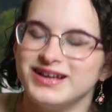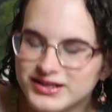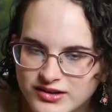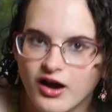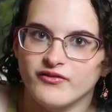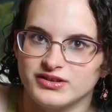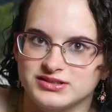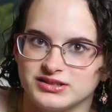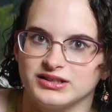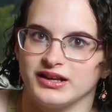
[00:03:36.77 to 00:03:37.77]
It's
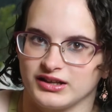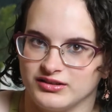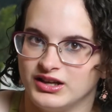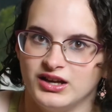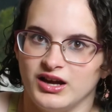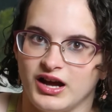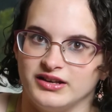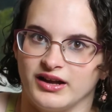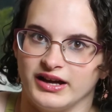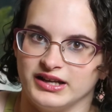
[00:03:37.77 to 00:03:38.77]
obviously like a
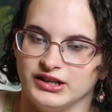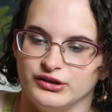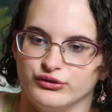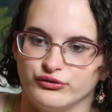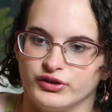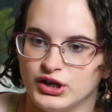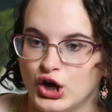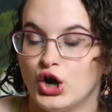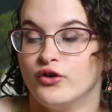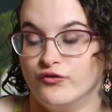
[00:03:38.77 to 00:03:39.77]
naive,
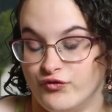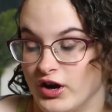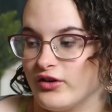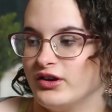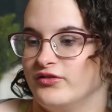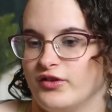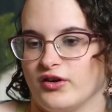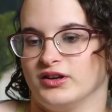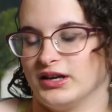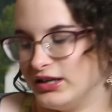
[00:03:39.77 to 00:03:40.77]
very,
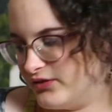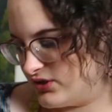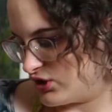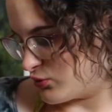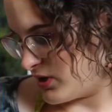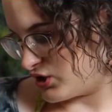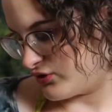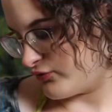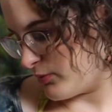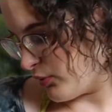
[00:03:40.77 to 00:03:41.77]
very naive
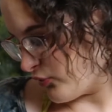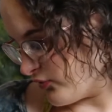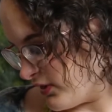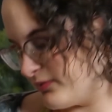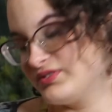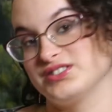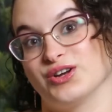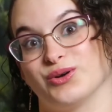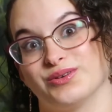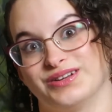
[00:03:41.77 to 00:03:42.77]
situation for both of them.
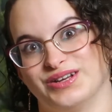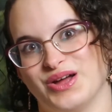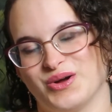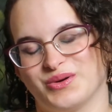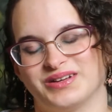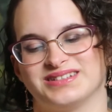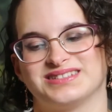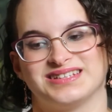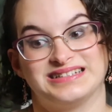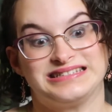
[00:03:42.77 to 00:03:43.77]
So, you know, it's,
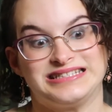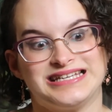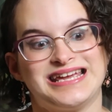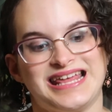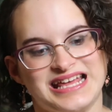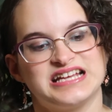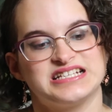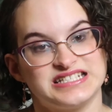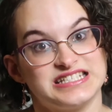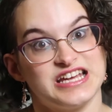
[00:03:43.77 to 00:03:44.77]
it's,
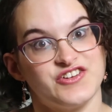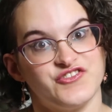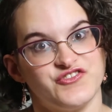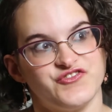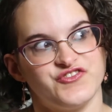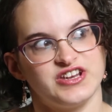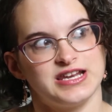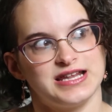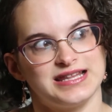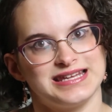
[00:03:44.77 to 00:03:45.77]

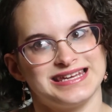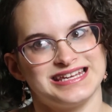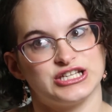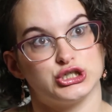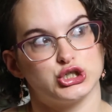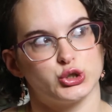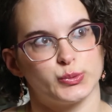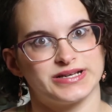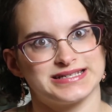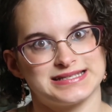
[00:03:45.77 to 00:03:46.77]
definitely
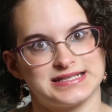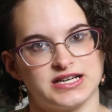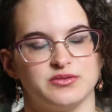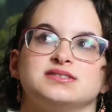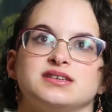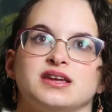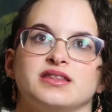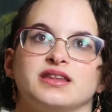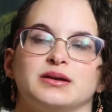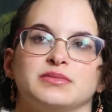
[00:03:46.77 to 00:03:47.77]
interesting.
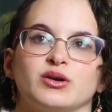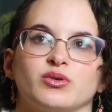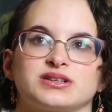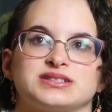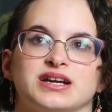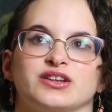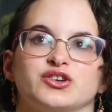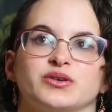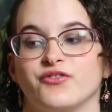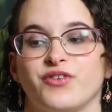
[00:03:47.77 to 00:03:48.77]
Seeing them like work
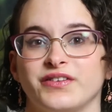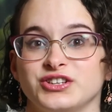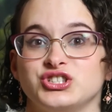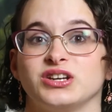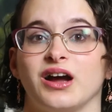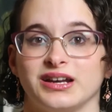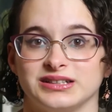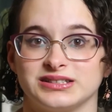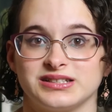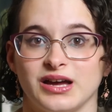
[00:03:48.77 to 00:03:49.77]
together. The fact that she got
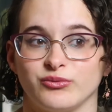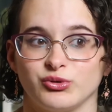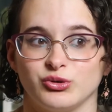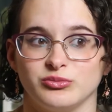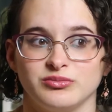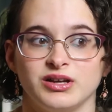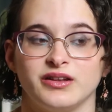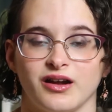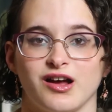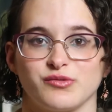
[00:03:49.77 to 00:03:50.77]
into that room,
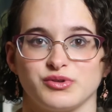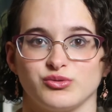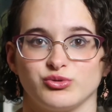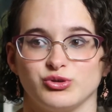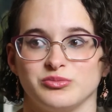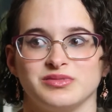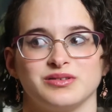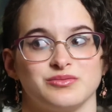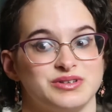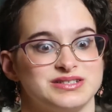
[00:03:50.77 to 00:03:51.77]
the hospital room,
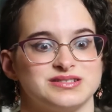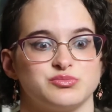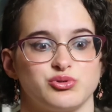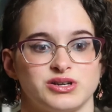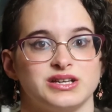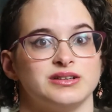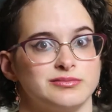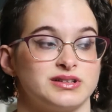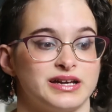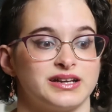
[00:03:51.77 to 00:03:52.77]
was pretty
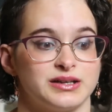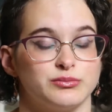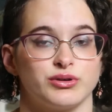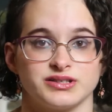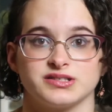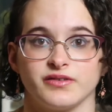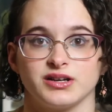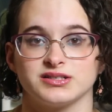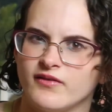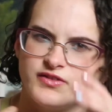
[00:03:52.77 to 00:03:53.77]
like impressive
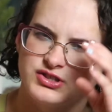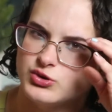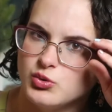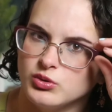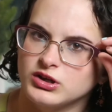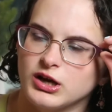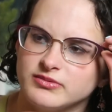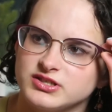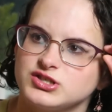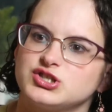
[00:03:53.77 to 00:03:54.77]
honestly. Of the school
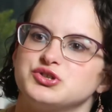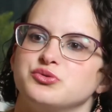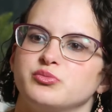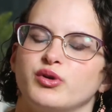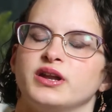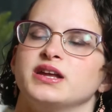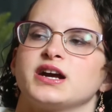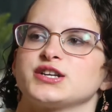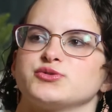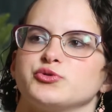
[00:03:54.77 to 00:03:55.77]
comes into
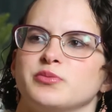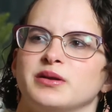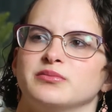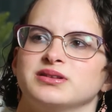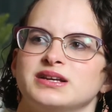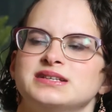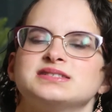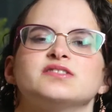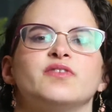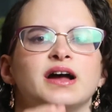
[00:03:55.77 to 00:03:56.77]
Brainiac's room and
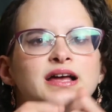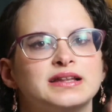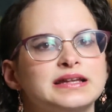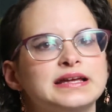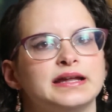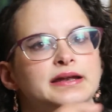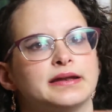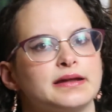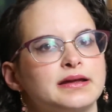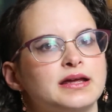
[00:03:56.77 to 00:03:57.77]
plays the
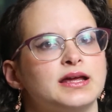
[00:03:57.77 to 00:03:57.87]
violin.